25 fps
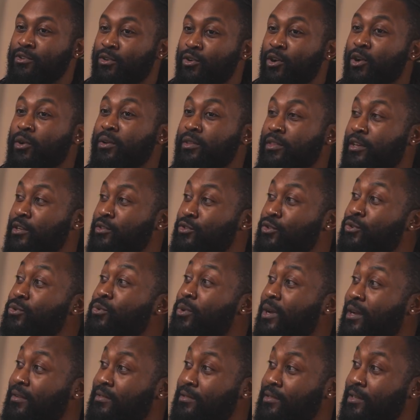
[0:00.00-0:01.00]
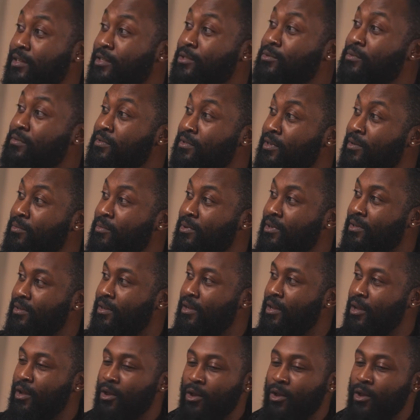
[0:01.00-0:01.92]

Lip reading: You're going there to have sex with someone.